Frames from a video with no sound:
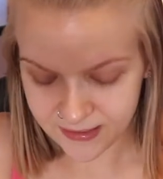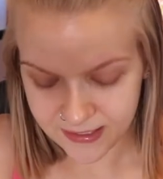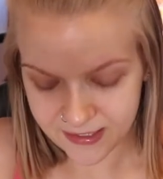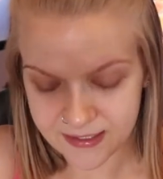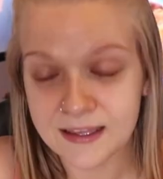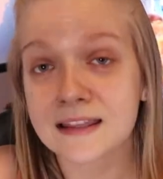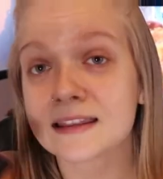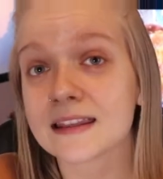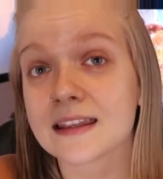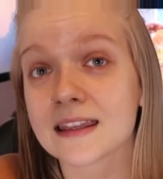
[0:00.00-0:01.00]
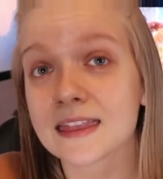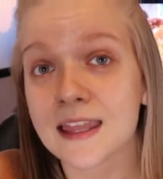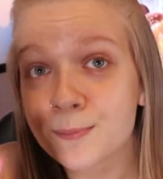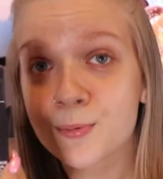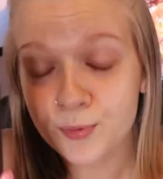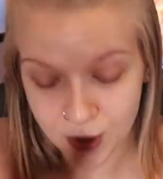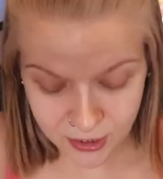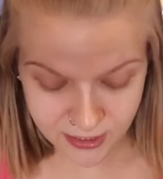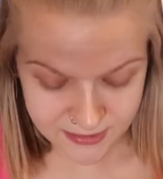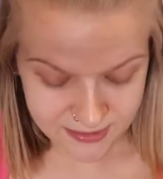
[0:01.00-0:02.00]
a lip
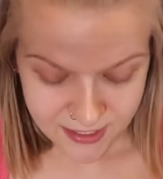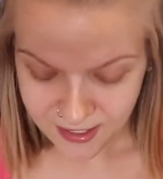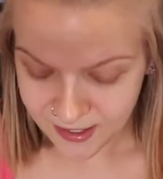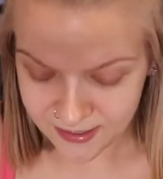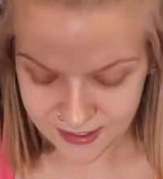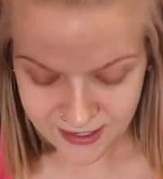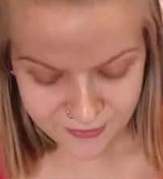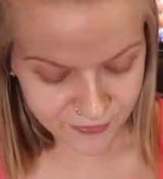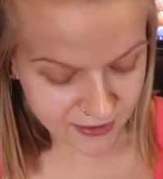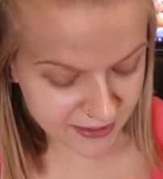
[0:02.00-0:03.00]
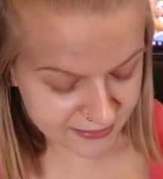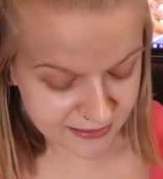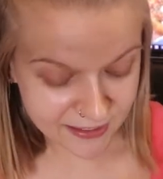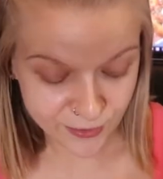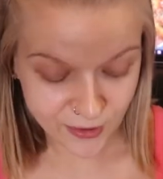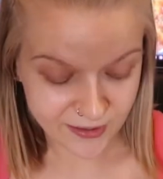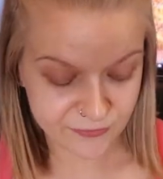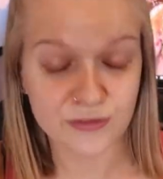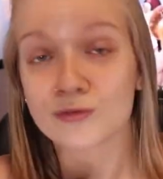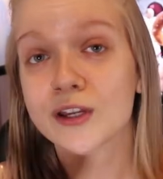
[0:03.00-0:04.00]
product, I have eyeliner, I
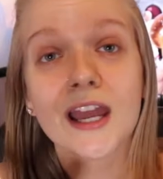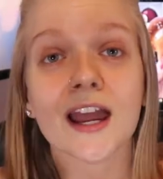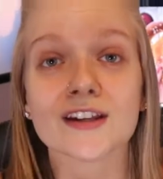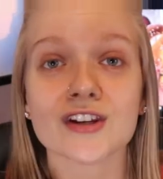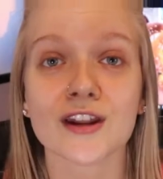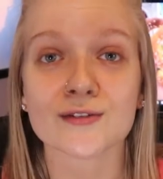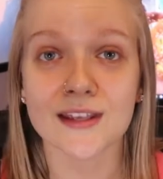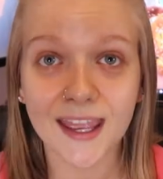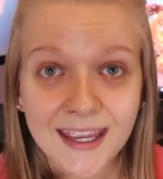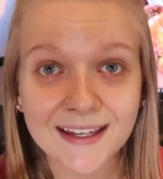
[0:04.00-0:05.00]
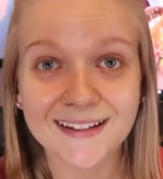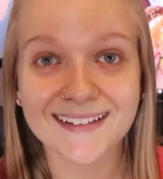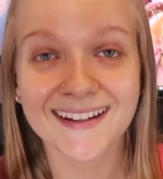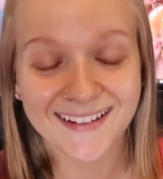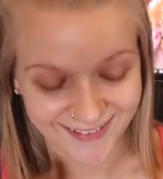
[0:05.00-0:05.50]
have three eyeshadows, and